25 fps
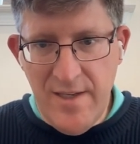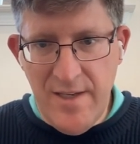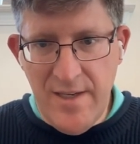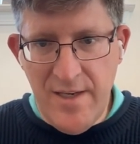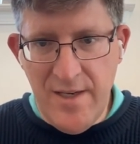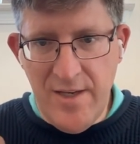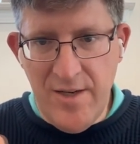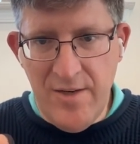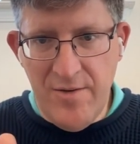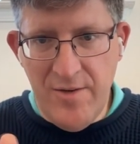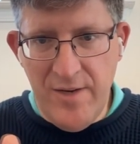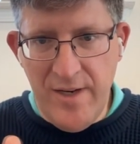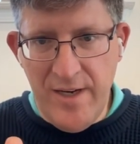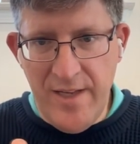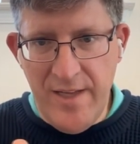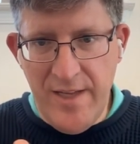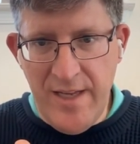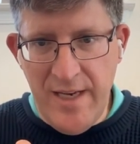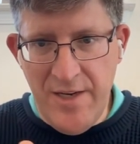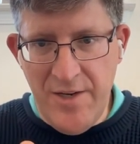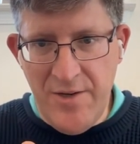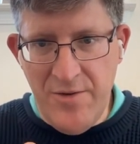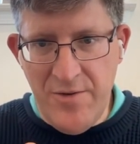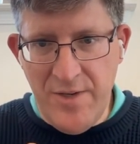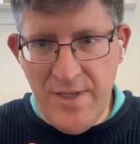you know and
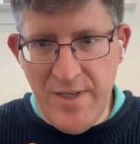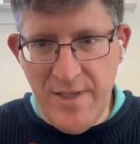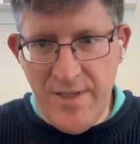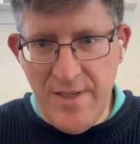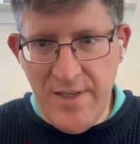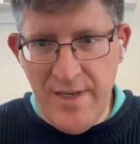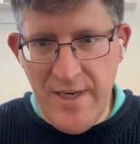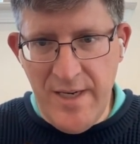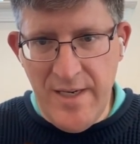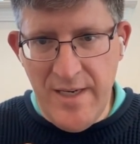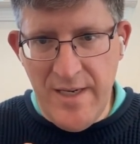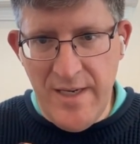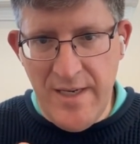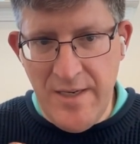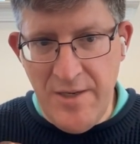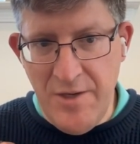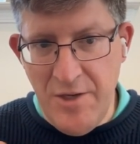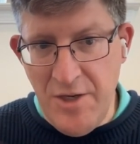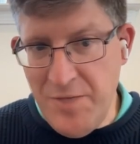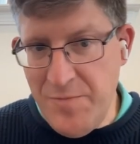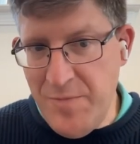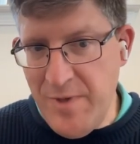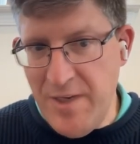then you can and, and you,